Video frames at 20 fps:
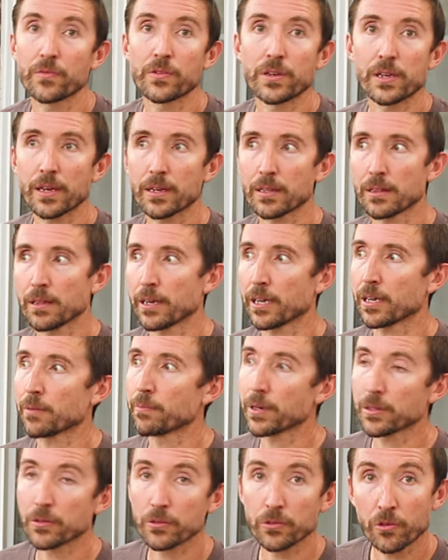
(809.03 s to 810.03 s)
If you get
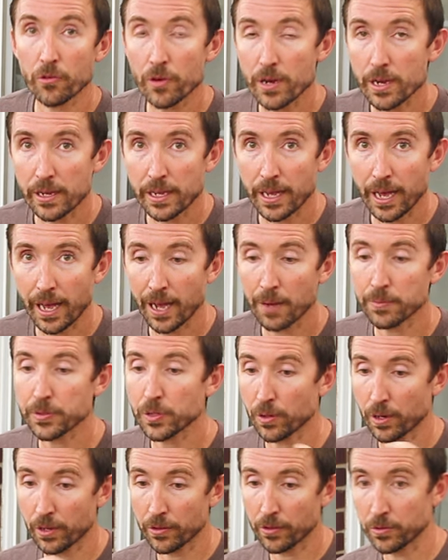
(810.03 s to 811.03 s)
like Butler Creek
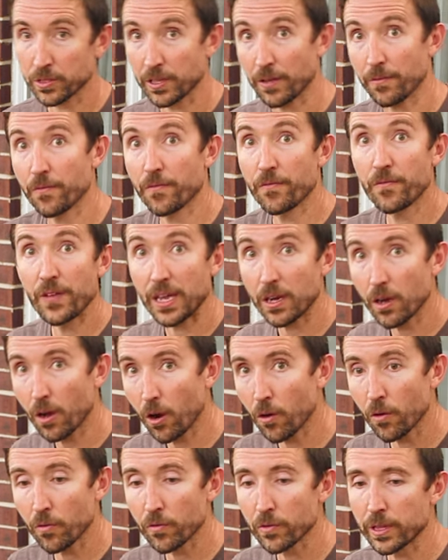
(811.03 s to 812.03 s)
caps or others that fit
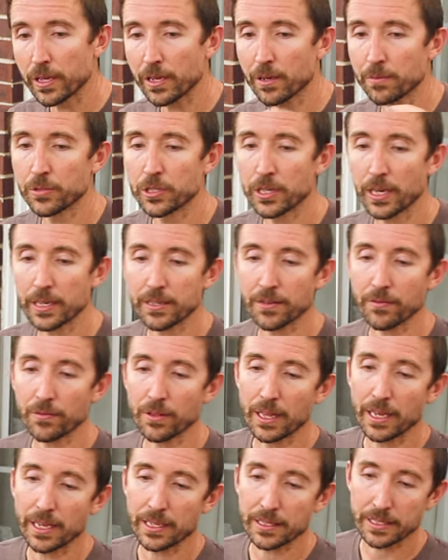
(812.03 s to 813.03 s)
over the objective
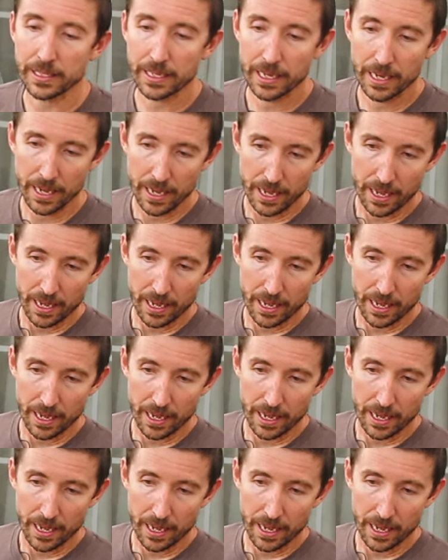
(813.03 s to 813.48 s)
lens,